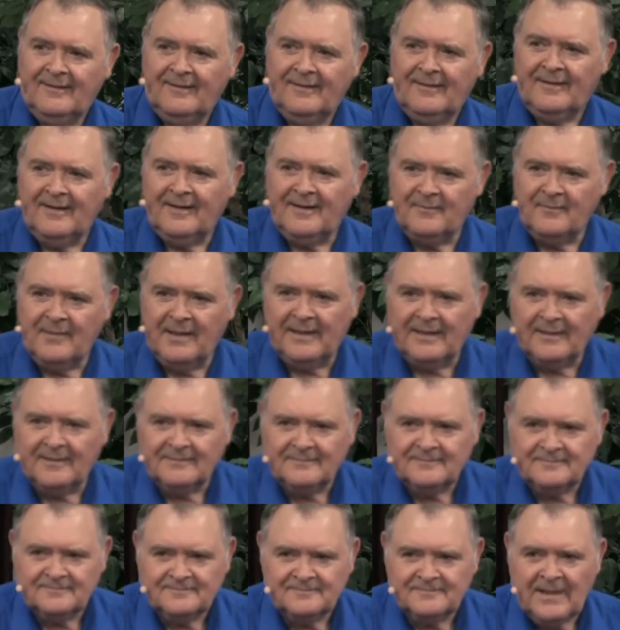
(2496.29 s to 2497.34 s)

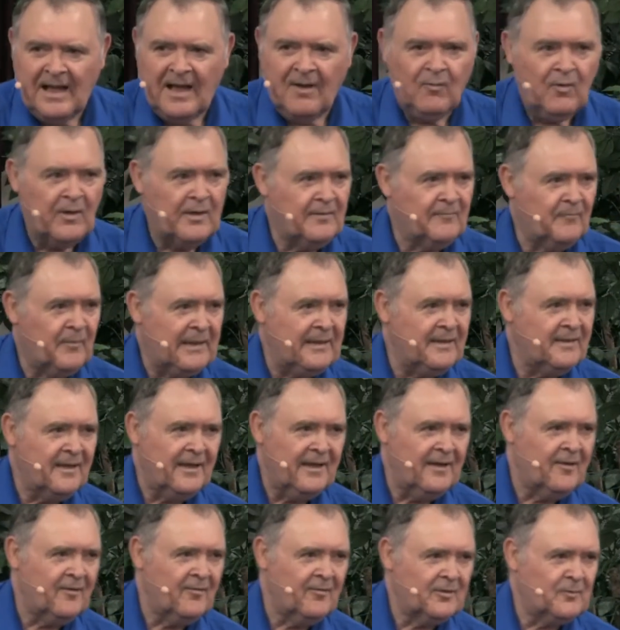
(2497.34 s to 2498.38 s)
Amen. I wouldn't be
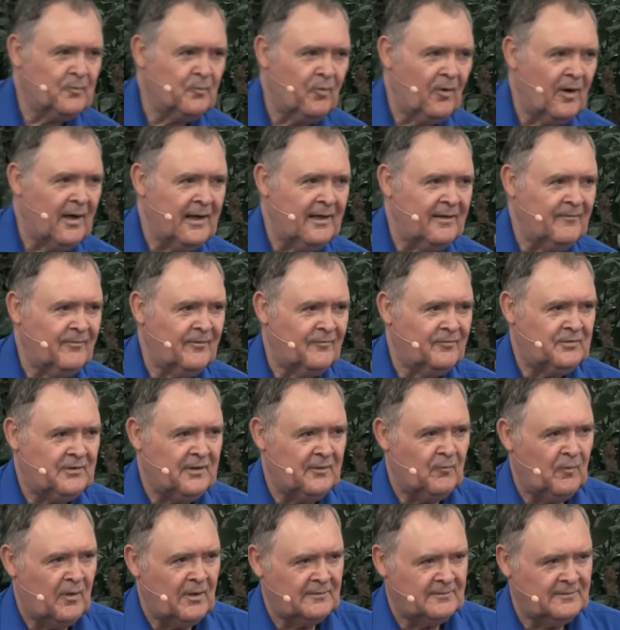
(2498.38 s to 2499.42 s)
near as brave if she
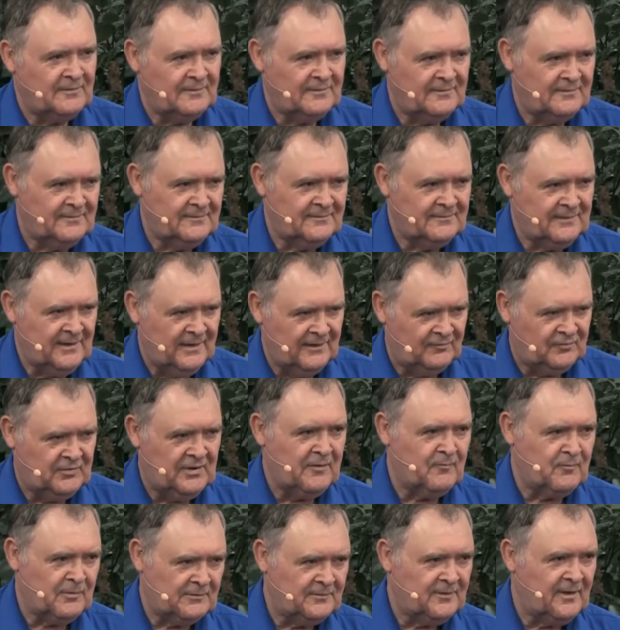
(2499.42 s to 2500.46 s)
wasn't, if she
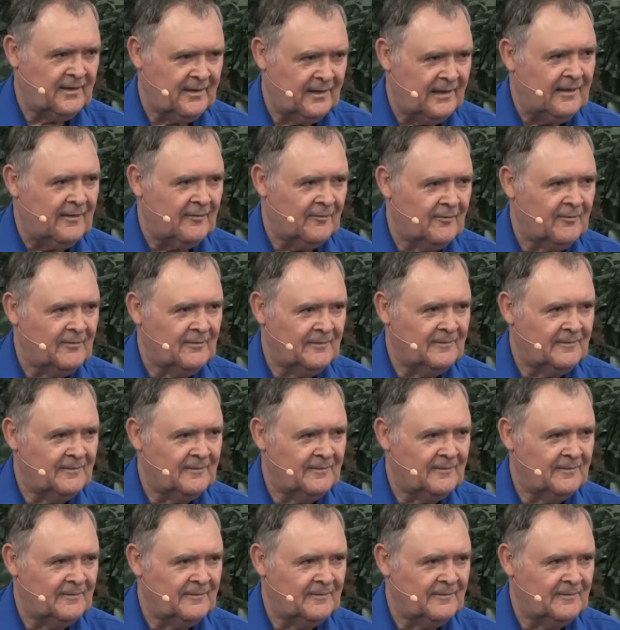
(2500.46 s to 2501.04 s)
was in here.